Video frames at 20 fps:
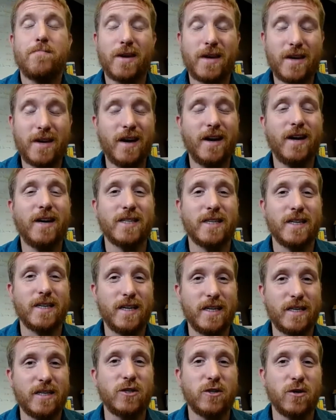because
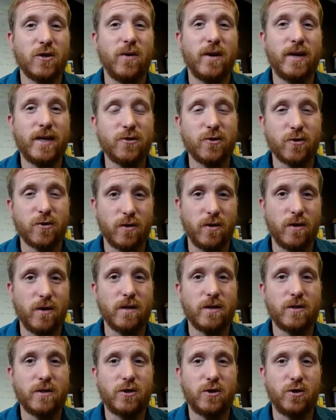it is so
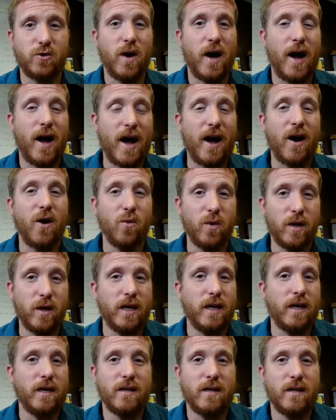integral to how
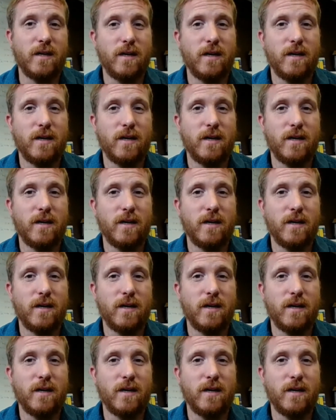we